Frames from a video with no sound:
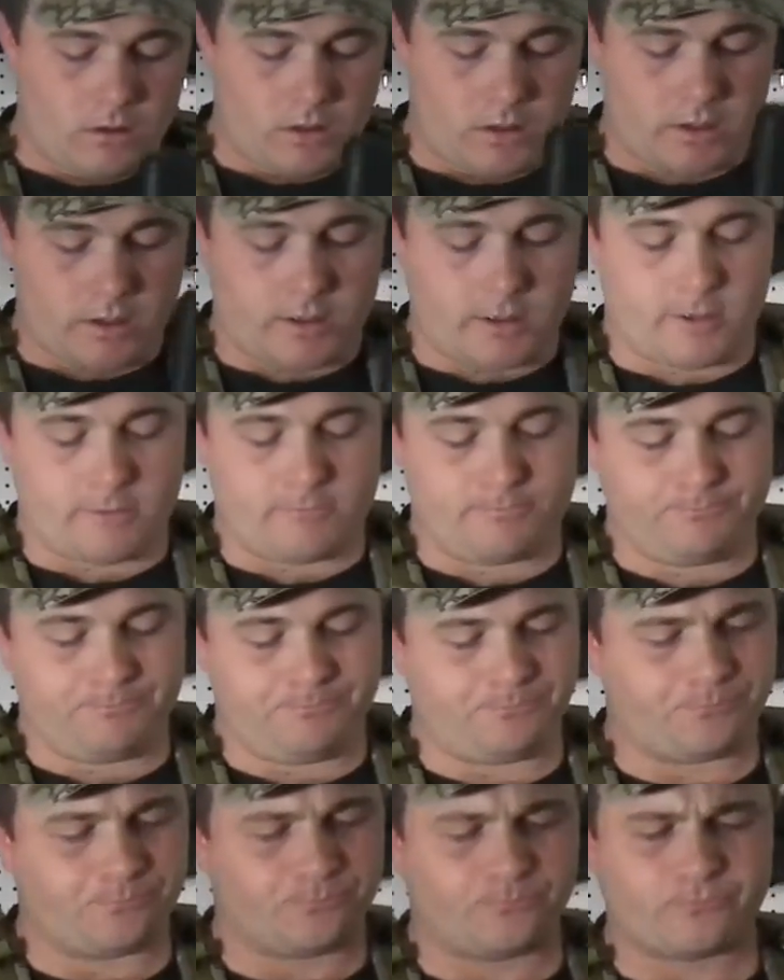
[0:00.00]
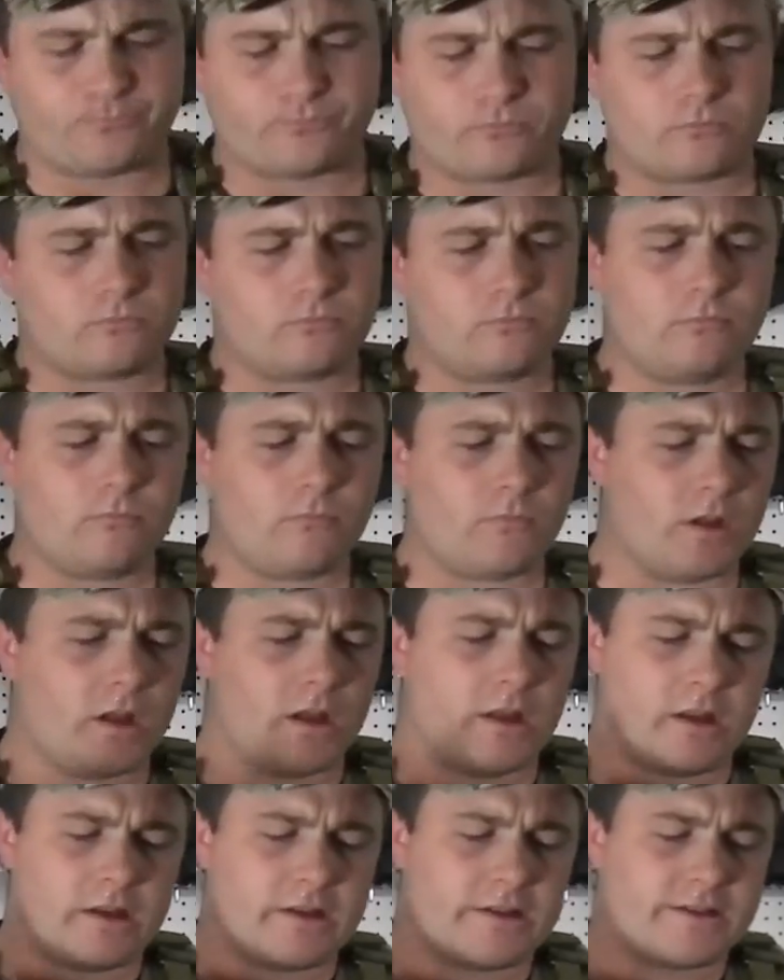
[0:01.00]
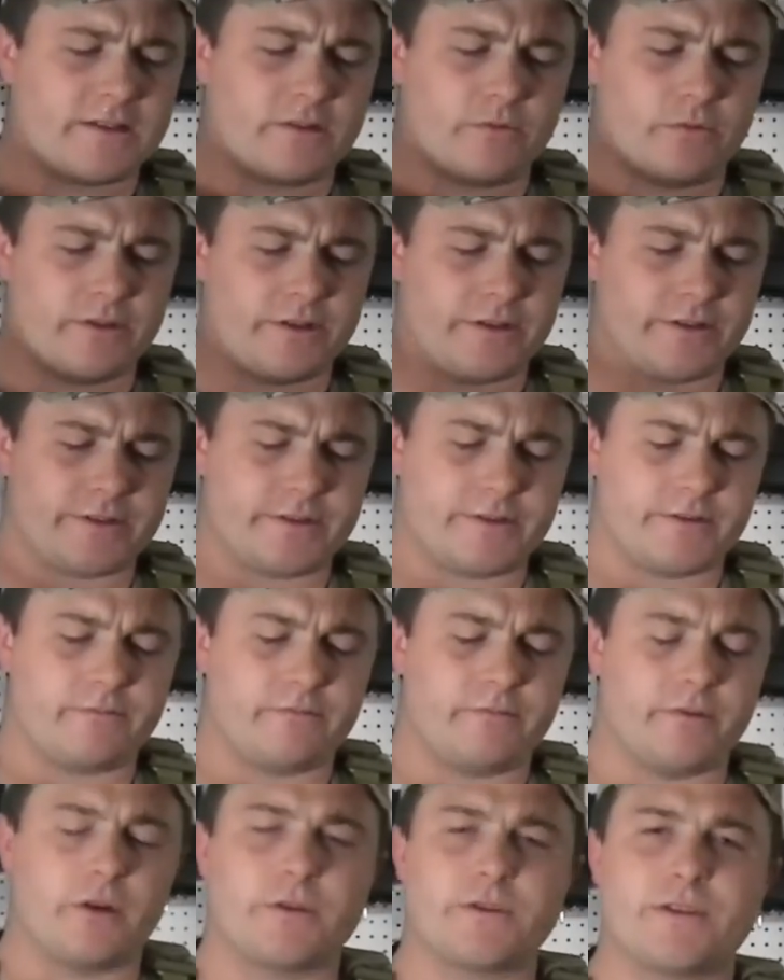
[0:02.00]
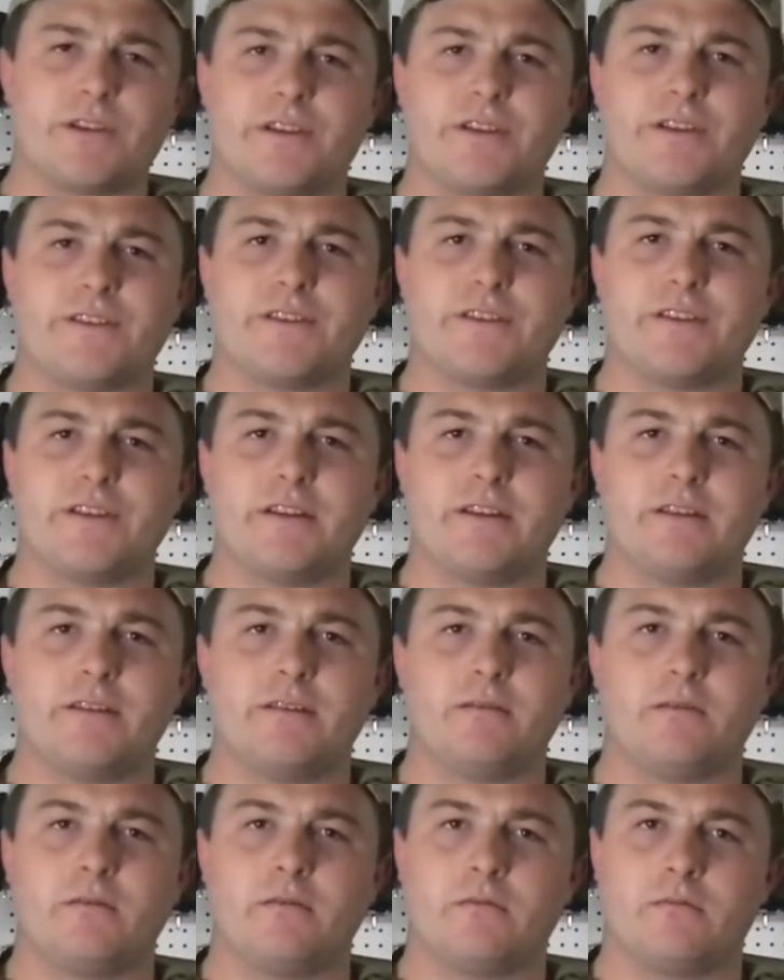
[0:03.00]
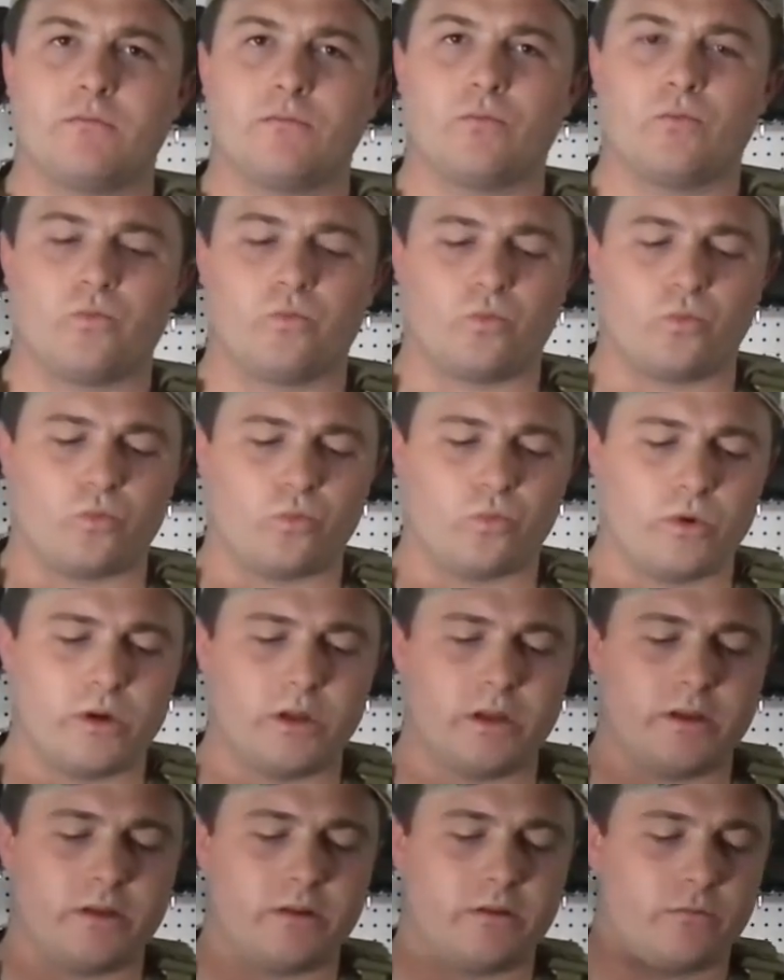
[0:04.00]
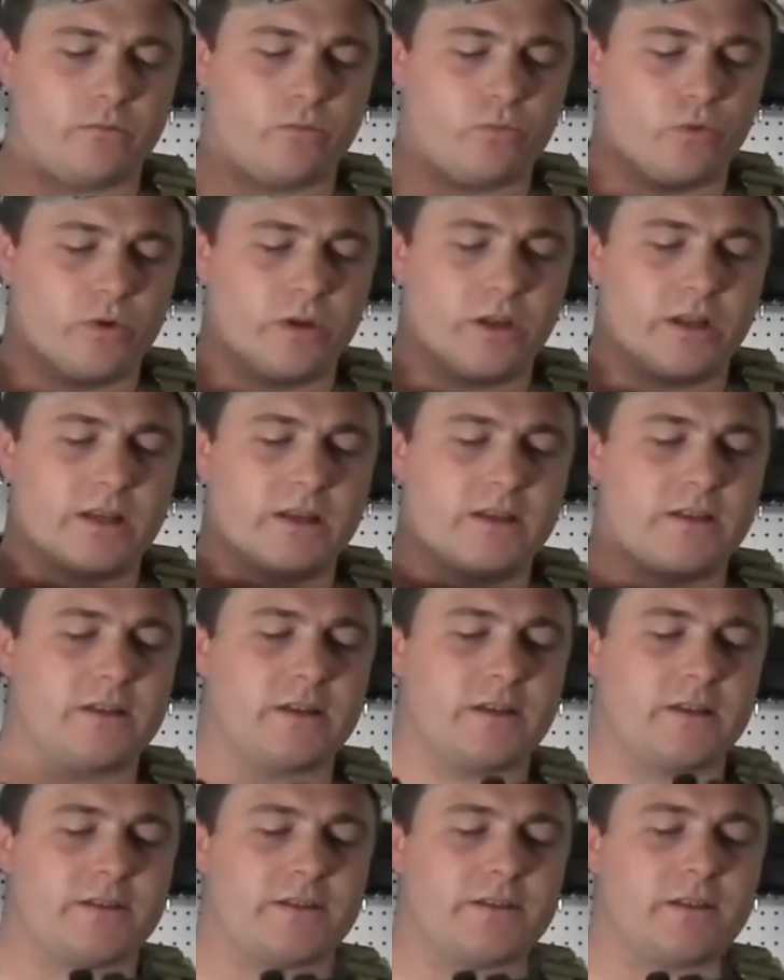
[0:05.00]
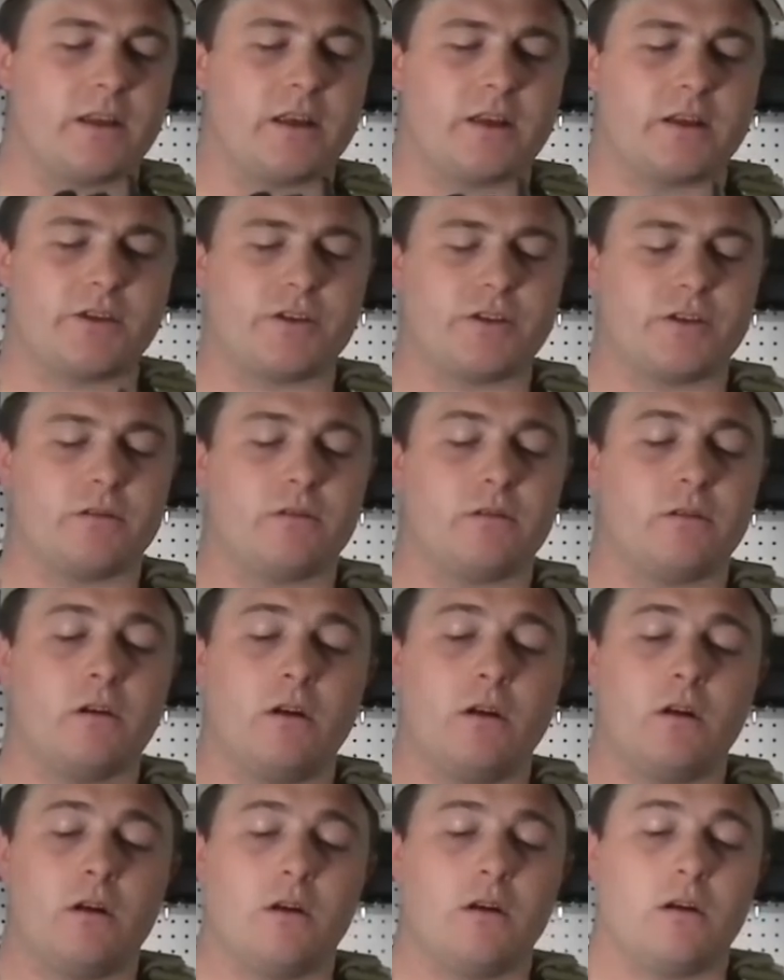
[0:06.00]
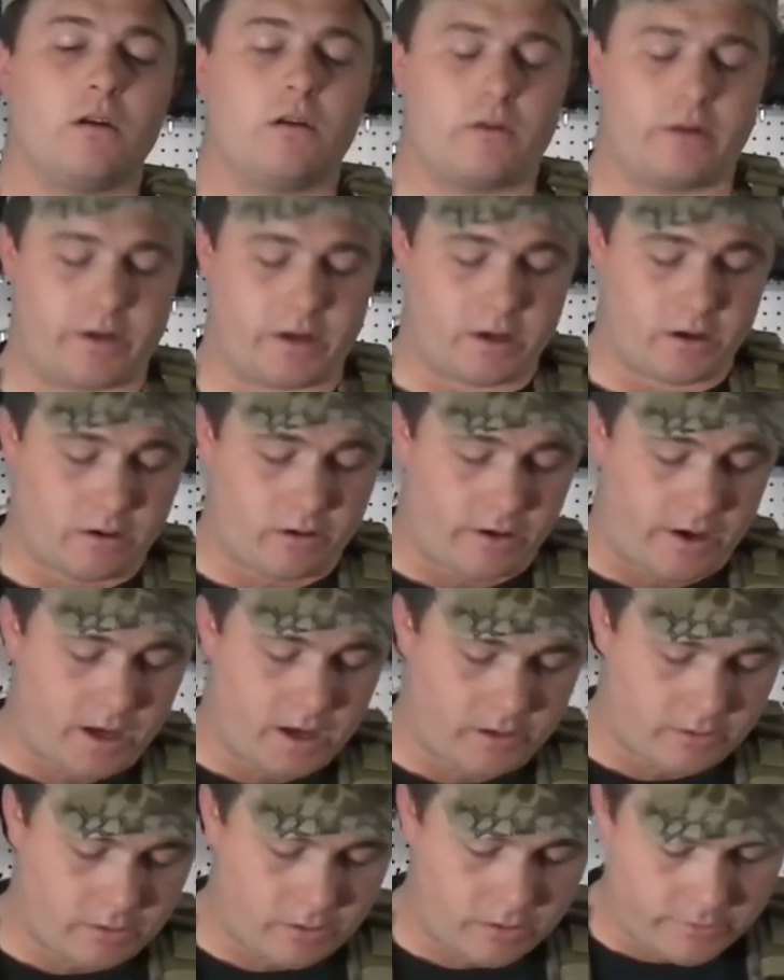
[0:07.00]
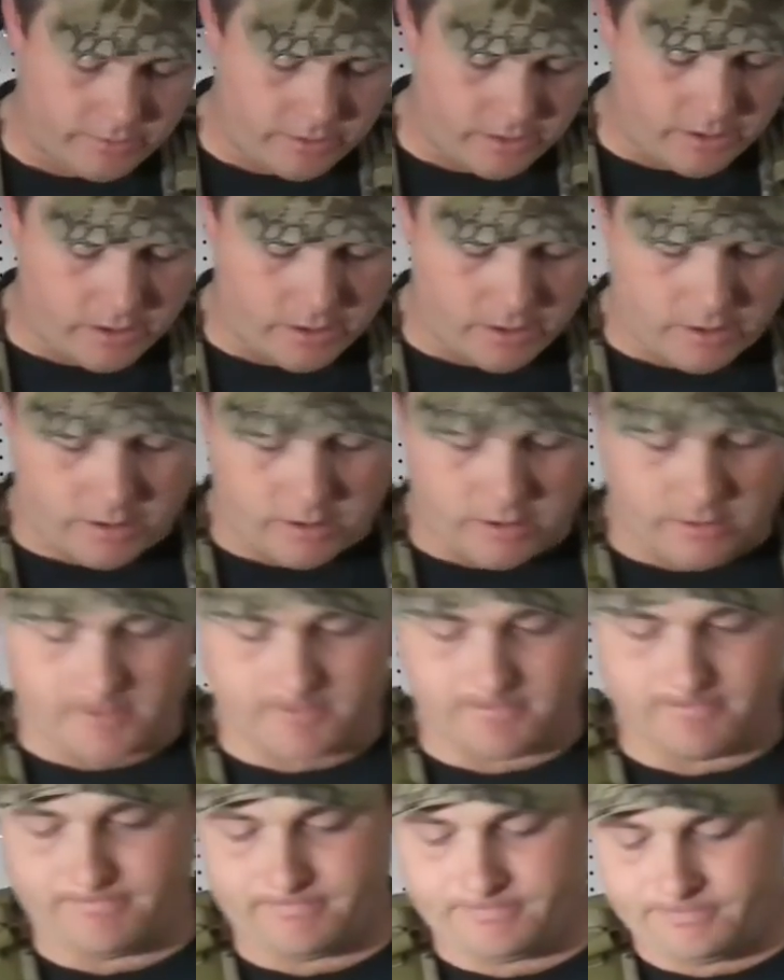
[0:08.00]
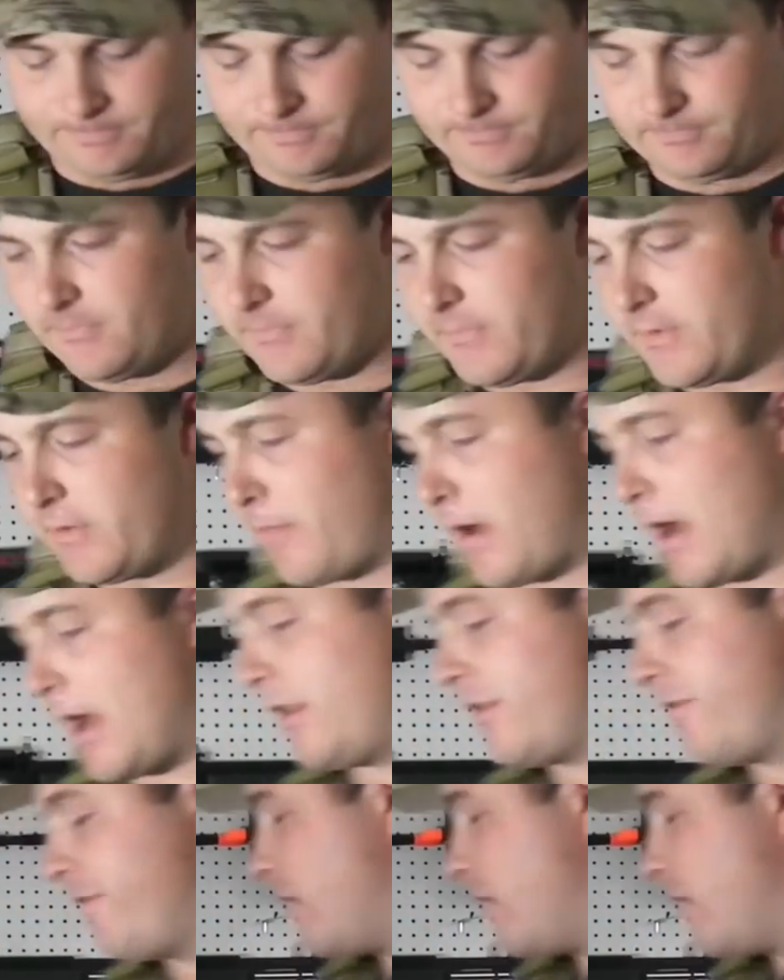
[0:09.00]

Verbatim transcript: Um, like I said with this, no slings needed. Really, really easy installation on here and on the uh, the MOLLE